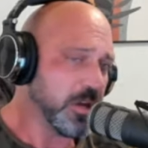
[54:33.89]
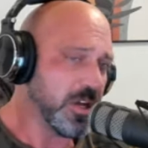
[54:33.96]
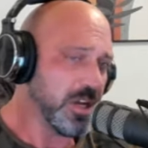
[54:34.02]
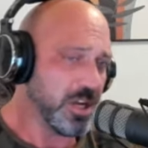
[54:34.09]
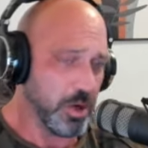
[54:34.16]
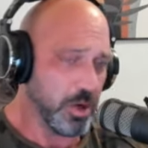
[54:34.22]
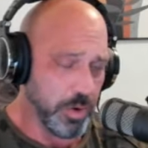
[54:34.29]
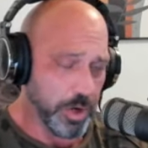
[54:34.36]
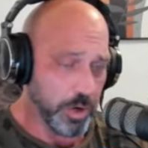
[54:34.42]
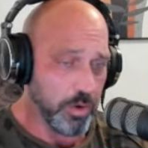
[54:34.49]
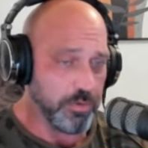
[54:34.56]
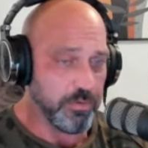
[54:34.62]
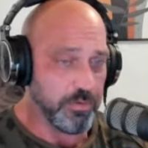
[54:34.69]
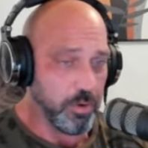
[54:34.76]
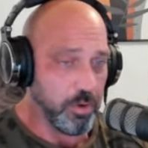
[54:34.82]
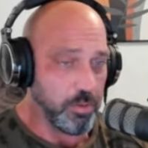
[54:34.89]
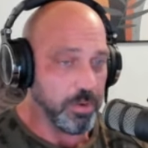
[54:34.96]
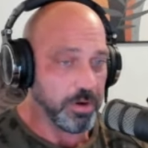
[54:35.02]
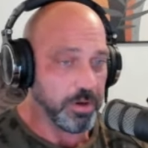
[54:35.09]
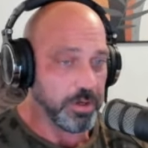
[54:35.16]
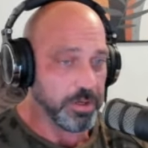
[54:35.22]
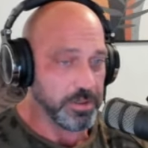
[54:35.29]
You don't want to go through the whole book
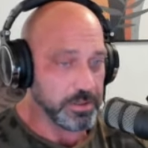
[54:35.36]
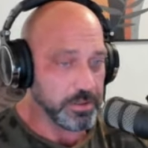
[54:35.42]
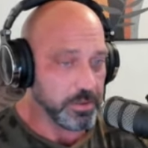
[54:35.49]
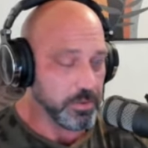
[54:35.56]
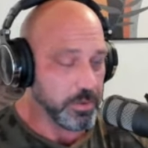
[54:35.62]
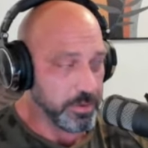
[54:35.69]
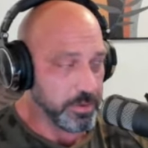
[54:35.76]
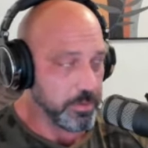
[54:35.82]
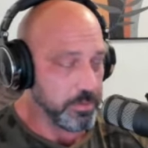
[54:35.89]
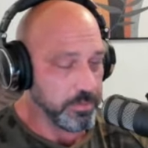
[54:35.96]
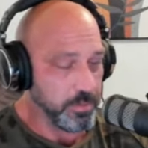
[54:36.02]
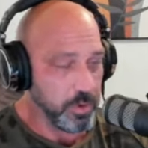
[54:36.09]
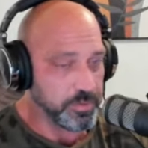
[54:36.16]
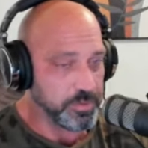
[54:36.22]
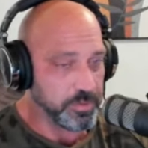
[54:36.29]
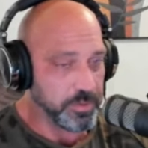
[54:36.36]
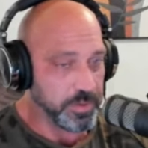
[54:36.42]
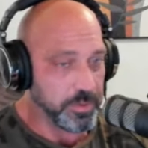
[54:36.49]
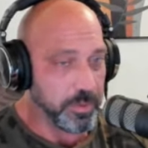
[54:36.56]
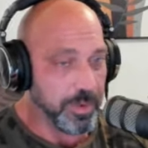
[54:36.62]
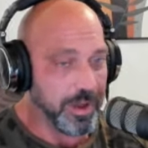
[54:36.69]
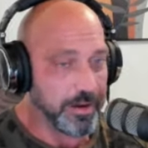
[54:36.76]
because you do want to hope some people
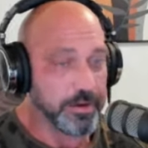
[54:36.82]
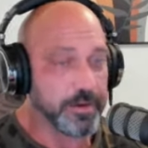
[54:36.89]
buy it.